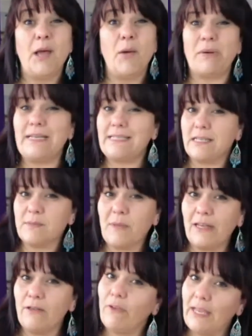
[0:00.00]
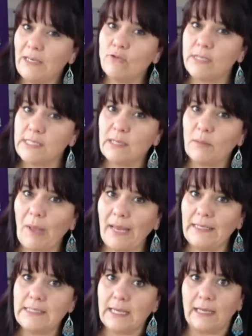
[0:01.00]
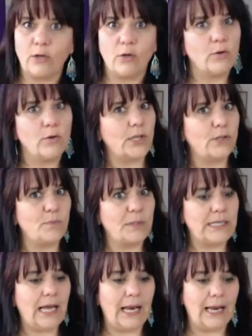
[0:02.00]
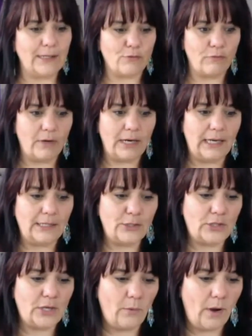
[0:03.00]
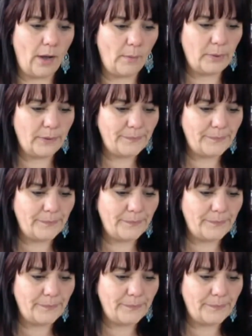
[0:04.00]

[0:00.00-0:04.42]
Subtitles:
But it does make for interesting painting, and of course those metallics really show up.